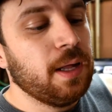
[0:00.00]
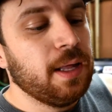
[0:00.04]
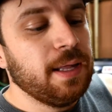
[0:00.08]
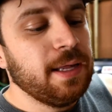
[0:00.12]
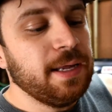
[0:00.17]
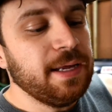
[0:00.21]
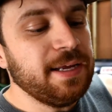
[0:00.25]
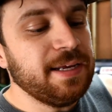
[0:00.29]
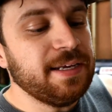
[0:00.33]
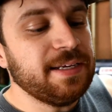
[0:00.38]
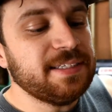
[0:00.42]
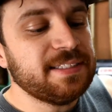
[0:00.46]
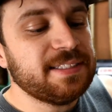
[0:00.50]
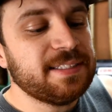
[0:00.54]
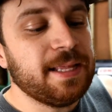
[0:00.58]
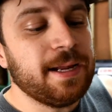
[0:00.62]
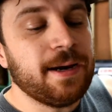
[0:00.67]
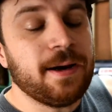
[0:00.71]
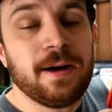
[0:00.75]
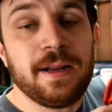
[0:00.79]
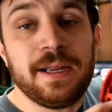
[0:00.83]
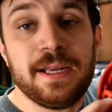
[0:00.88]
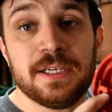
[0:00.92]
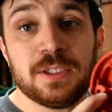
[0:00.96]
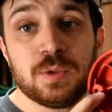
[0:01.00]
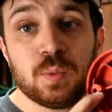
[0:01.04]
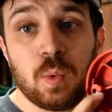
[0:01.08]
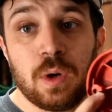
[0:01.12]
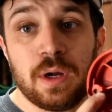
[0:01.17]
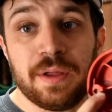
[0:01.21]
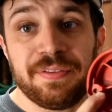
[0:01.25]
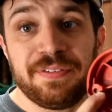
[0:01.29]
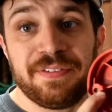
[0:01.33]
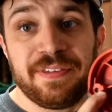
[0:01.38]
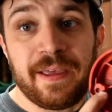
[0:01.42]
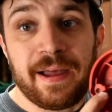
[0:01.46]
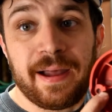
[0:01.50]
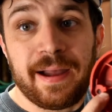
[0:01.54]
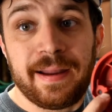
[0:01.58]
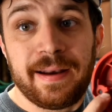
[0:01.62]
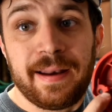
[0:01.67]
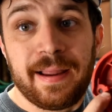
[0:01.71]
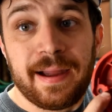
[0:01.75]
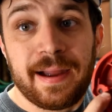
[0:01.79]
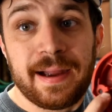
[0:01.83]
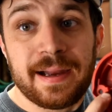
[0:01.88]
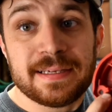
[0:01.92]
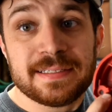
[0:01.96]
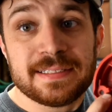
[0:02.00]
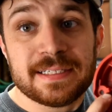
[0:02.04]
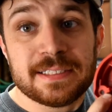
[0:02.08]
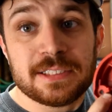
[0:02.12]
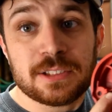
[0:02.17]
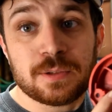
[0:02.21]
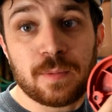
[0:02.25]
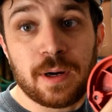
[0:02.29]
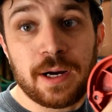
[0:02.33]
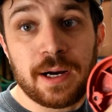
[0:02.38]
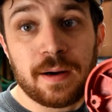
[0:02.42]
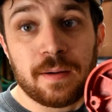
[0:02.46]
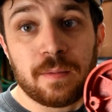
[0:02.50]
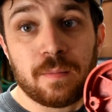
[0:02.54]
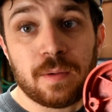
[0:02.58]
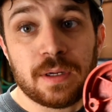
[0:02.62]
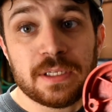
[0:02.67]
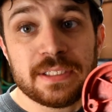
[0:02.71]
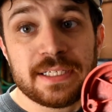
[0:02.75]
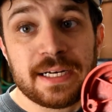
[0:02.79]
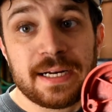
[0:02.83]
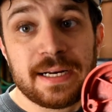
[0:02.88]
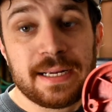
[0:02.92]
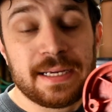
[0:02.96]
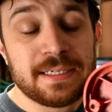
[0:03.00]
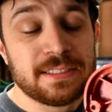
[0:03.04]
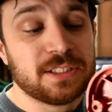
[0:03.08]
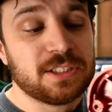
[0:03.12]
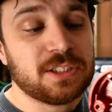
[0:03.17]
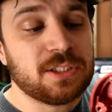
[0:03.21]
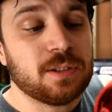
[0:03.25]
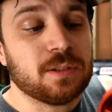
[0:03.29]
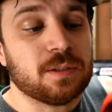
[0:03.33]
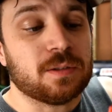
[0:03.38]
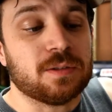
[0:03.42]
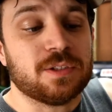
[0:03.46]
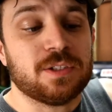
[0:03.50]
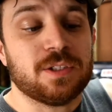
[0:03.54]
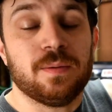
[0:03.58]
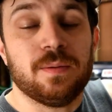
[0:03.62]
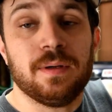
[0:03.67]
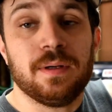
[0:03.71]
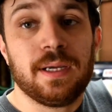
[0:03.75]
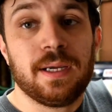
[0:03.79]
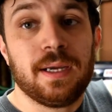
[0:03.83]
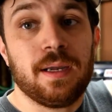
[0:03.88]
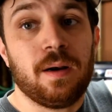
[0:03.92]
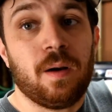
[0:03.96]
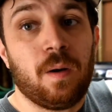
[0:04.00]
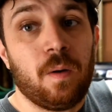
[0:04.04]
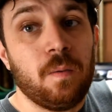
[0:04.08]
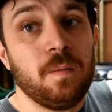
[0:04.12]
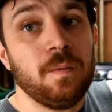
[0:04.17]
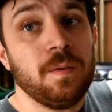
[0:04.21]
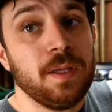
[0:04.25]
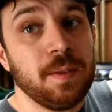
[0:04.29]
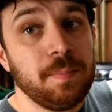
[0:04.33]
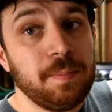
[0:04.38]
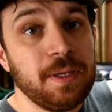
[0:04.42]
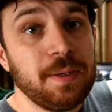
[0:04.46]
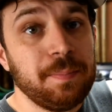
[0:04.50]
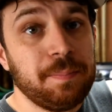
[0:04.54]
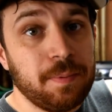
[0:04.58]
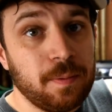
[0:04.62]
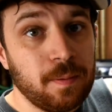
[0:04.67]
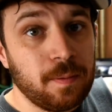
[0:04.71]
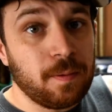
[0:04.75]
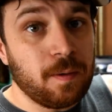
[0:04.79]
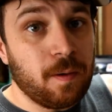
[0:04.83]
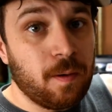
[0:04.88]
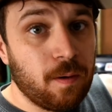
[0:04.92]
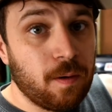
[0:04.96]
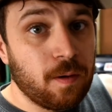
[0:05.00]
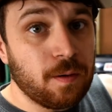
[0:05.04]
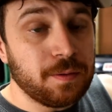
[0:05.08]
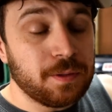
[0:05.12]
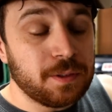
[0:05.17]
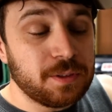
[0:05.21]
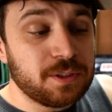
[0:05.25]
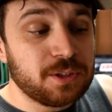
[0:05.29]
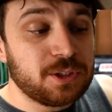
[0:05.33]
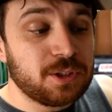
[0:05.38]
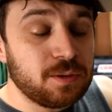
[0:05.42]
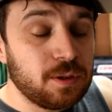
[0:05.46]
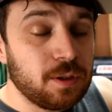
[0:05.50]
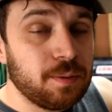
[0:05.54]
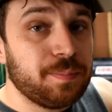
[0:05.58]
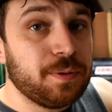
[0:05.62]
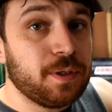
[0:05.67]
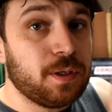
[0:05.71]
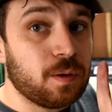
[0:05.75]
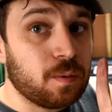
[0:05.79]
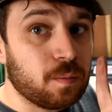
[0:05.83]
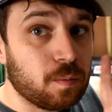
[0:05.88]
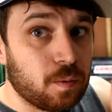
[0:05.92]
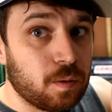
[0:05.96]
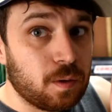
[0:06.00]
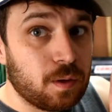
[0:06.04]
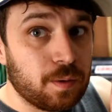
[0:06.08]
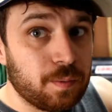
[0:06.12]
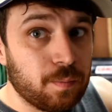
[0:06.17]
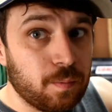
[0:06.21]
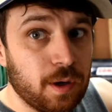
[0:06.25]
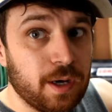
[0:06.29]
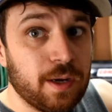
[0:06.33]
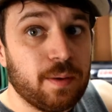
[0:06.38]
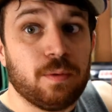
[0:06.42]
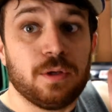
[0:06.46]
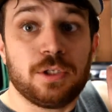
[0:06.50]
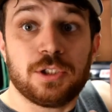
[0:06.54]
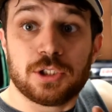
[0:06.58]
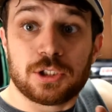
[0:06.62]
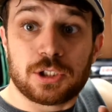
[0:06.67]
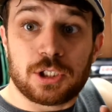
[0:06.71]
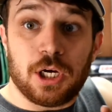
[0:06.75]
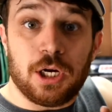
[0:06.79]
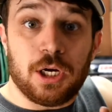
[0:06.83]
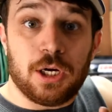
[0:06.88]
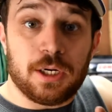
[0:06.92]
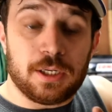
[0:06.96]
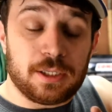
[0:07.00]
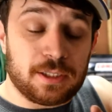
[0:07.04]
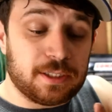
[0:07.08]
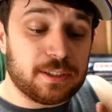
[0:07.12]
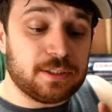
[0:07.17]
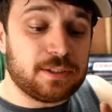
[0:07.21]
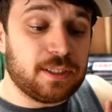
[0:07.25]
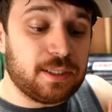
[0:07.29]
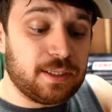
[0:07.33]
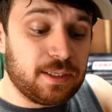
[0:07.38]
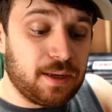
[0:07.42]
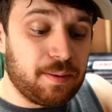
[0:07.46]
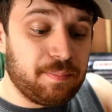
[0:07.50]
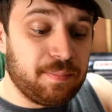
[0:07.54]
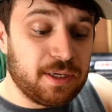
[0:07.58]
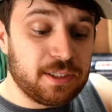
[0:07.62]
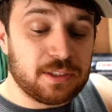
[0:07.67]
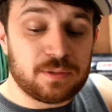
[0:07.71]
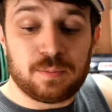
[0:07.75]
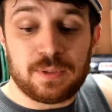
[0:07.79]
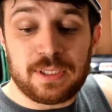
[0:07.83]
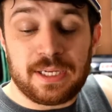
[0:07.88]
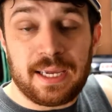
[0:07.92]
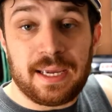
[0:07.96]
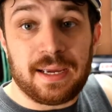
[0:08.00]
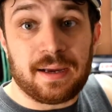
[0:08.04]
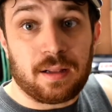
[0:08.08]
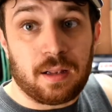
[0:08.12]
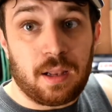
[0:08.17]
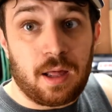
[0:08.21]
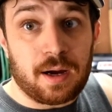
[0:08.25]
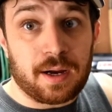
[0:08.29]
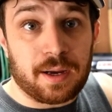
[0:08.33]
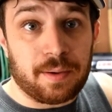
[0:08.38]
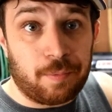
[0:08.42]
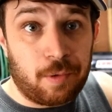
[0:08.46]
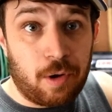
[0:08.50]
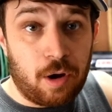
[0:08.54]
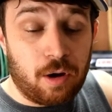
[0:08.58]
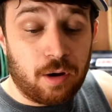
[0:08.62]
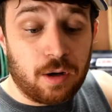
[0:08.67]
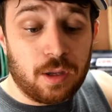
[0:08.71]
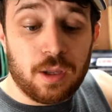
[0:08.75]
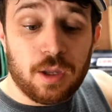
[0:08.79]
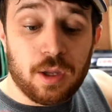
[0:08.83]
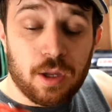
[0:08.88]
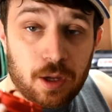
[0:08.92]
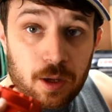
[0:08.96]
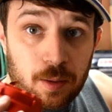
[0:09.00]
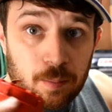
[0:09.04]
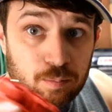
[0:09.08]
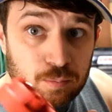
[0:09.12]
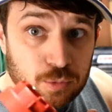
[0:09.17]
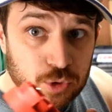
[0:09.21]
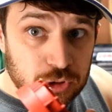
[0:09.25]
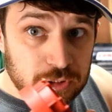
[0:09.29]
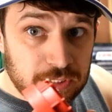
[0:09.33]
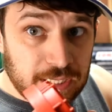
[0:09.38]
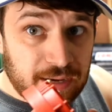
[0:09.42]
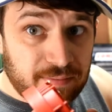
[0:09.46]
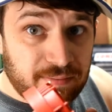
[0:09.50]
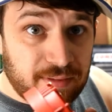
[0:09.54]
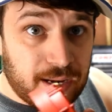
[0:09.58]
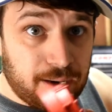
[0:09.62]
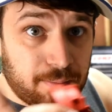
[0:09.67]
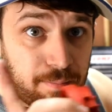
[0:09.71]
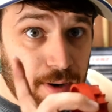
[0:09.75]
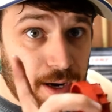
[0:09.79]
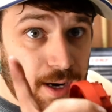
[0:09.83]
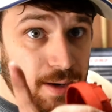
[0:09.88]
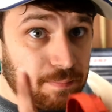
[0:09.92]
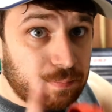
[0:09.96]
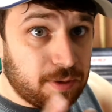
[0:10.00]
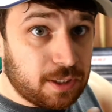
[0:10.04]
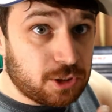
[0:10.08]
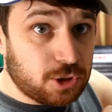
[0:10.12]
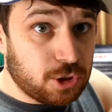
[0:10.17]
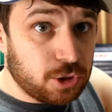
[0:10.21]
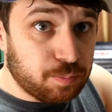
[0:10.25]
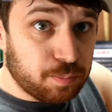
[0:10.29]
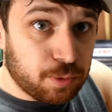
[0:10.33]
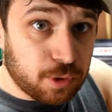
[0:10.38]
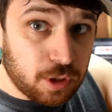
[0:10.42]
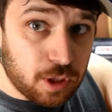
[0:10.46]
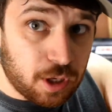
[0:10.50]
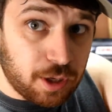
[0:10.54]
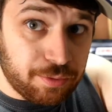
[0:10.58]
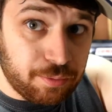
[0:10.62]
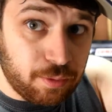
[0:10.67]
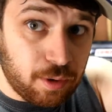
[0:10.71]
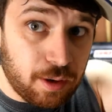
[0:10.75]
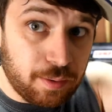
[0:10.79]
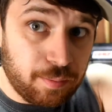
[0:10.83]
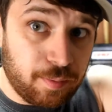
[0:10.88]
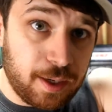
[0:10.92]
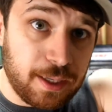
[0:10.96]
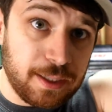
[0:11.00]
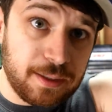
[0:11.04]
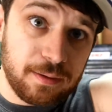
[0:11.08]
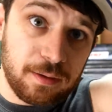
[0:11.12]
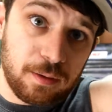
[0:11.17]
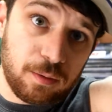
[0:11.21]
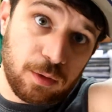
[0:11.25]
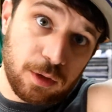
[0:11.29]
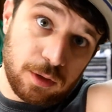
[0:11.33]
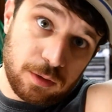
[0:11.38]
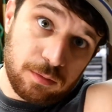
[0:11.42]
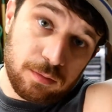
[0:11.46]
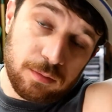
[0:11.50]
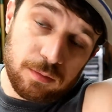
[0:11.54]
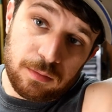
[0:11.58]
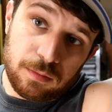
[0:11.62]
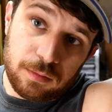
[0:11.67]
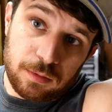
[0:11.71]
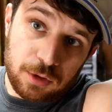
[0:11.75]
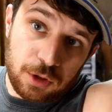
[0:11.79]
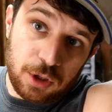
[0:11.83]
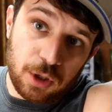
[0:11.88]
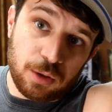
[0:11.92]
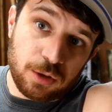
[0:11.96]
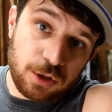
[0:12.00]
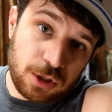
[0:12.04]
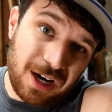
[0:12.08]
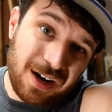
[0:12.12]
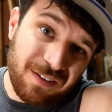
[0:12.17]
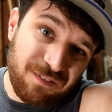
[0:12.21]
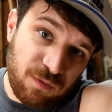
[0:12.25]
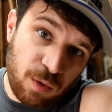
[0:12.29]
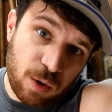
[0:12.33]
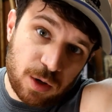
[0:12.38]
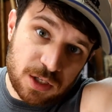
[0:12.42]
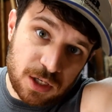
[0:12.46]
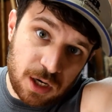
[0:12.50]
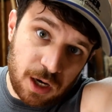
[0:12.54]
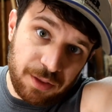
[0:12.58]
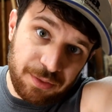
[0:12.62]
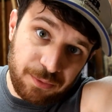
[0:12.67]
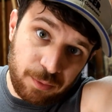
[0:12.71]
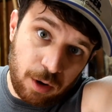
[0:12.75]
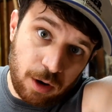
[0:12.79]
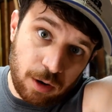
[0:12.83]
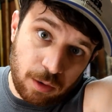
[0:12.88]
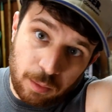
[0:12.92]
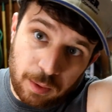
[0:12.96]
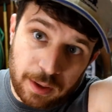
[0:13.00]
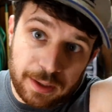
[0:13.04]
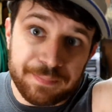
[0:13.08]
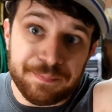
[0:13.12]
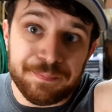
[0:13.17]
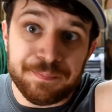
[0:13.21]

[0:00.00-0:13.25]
is there is one side has a square and one side has a circle, so it can only be put on the distributor one way, which is good because then that means we can't clock it wrong. Just have that in mind. Make sure you put it on the right way, or don't try to force it on the wrong way.